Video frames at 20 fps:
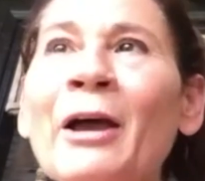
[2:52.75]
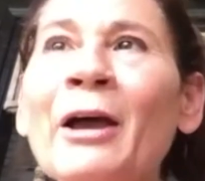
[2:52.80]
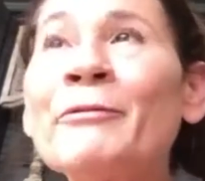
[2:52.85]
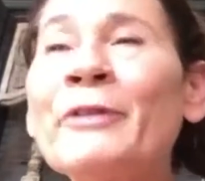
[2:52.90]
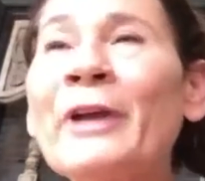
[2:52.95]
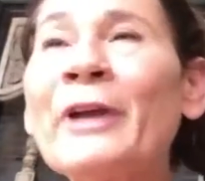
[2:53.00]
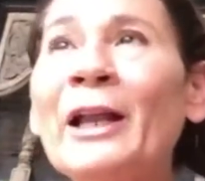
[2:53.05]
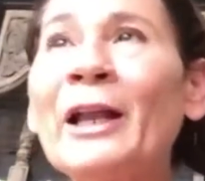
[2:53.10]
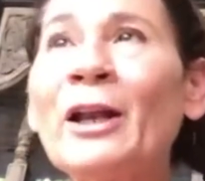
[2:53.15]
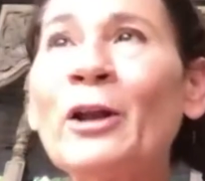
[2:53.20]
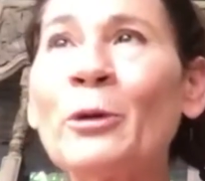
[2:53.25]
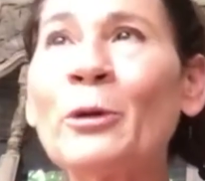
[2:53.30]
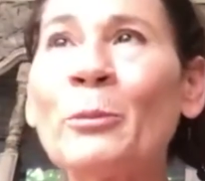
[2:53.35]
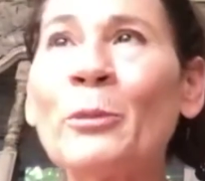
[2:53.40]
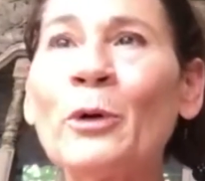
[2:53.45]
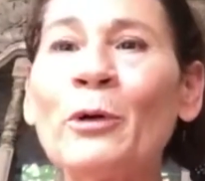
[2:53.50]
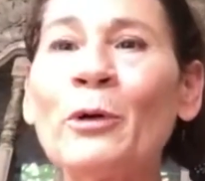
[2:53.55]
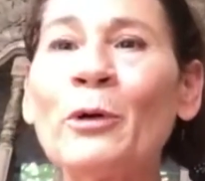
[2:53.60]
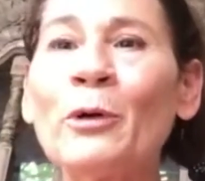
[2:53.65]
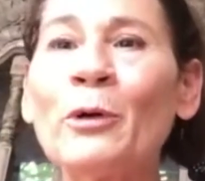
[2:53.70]
but
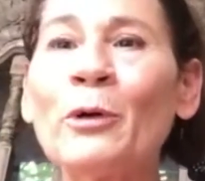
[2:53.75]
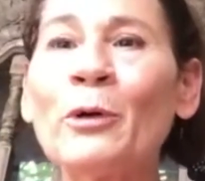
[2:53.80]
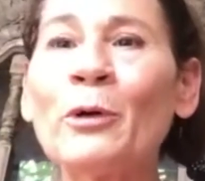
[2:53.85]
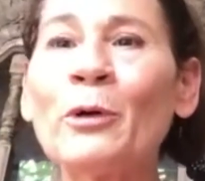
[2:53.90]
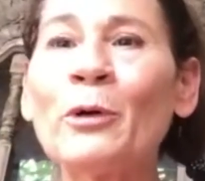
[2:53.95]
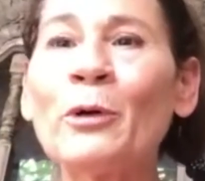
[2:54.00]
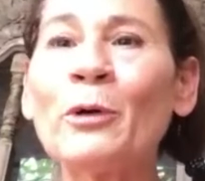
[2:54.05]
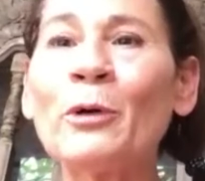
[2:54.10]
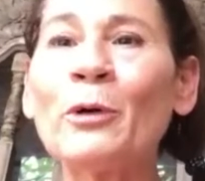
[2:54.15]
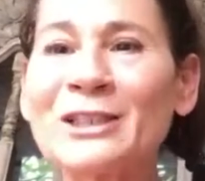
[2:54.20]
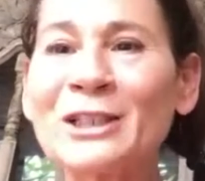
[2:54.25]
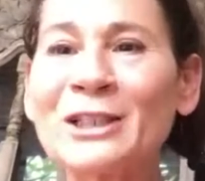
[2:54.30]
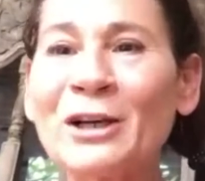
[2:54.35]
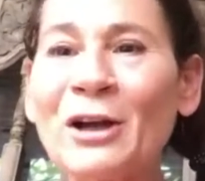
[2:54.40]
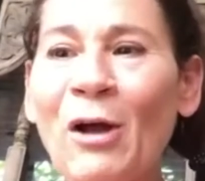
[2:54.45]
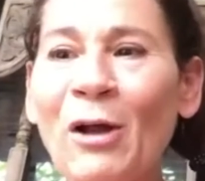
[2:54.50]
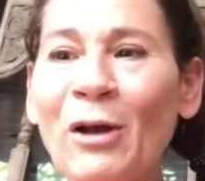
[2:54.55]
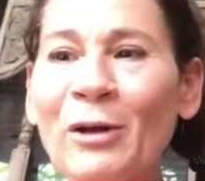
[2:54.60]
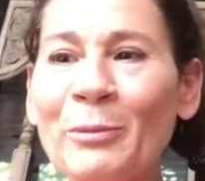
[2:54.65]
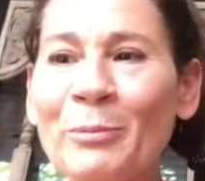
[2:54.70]
available for us to
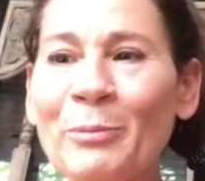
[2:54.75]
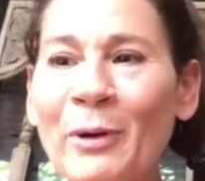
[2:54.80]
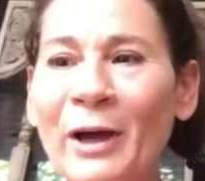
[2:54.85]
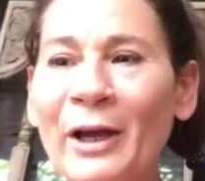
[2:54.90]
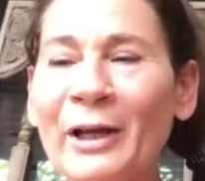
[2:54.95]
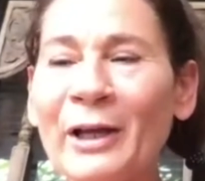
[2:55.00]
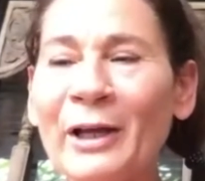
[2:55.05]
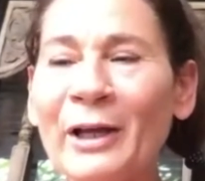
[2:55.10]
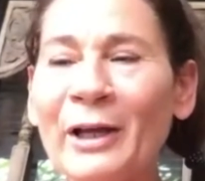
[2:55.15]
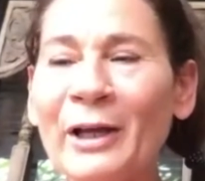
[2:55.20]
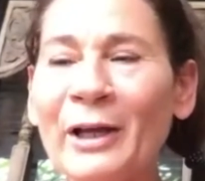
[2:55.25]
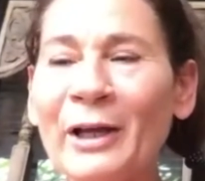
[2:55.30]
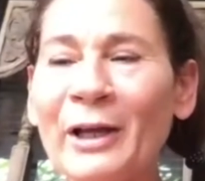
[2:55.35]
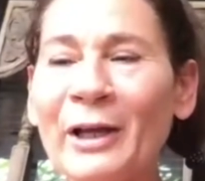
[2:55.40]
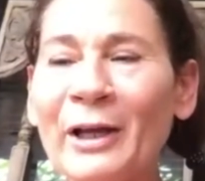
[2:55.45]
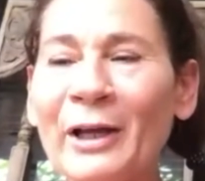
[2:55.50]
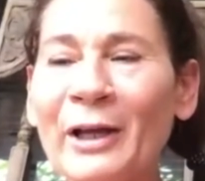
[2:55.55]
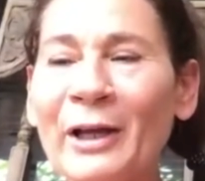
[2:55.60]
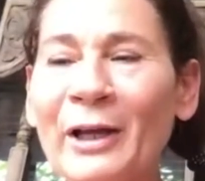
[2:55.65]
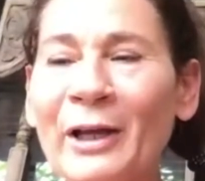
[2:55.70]
call upon.
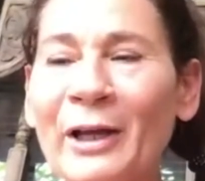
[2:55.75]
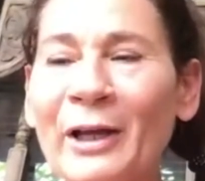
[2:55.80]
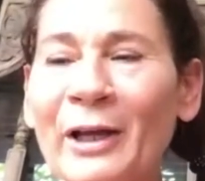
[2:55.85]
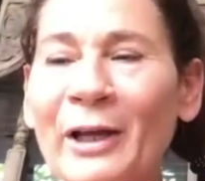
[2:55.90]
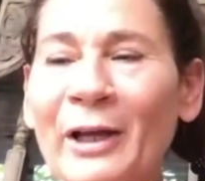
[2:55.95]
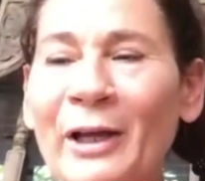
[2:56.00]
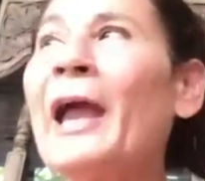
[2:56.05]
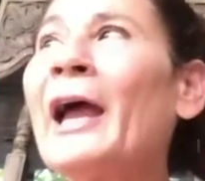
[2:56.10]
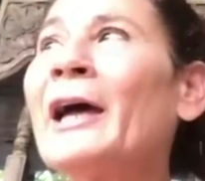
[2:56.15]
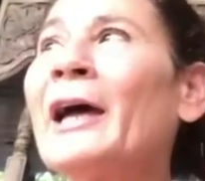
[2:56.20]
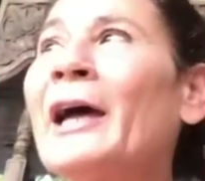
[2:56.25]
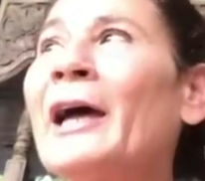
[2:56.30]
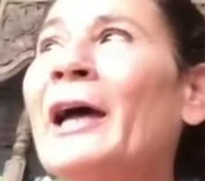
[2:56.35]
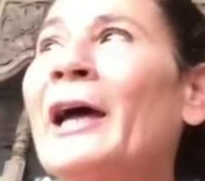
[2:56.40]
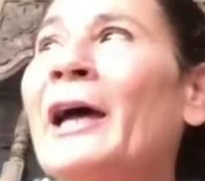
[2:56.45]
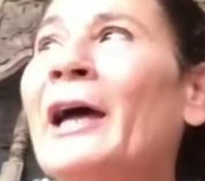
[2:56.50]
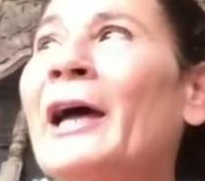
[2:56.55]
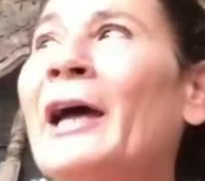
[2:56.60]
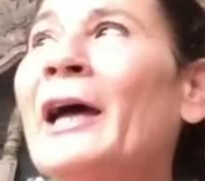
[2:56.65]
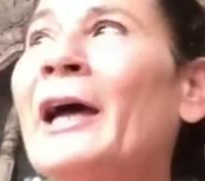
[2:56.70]

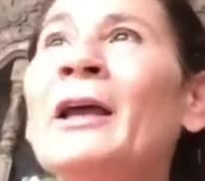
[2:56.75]
And